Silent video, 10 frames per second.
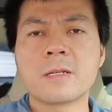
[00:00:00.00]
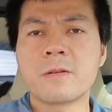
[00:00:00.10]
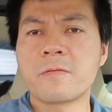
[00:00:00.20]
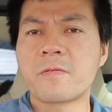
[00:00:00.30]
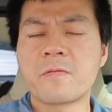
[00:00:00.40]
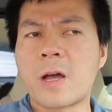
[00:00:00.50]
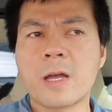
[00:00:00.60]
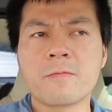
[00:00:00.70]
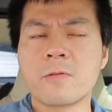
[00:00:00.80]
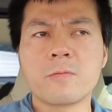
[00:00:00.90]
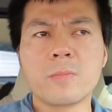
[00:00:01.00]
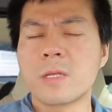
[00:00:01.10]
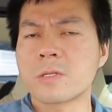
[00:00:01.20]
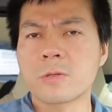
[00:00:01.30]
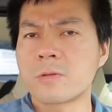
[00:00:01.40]
5
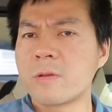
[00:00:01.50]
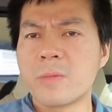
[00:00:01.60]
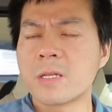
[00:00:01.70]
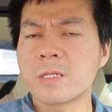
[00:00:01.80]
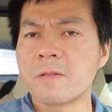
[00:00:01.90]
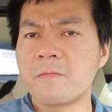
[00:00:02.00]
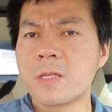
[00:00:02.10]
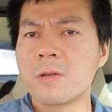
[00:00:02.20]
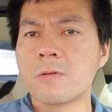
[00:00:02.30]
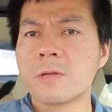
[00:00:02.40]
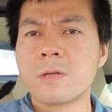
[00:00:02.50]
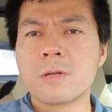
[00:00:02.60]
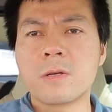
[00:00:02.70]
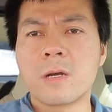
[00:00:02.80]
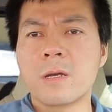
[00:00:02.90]
minutes or 3 minutes in the video,
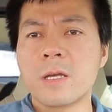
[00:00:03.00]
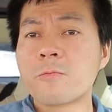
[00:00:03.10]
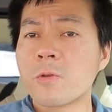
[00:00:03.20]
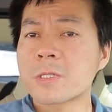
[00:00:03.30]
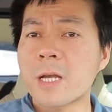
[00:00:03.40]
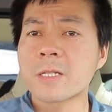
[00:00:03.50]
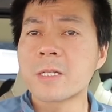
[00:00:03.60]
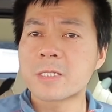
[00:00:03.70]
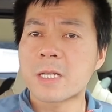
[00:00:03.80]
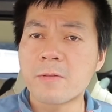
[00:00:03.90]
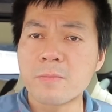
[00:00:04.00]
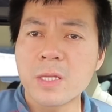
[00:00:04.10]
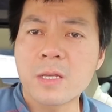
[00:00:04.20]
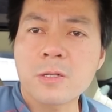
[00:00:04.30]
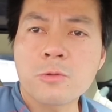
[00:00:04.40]
it was actually 7 minutes.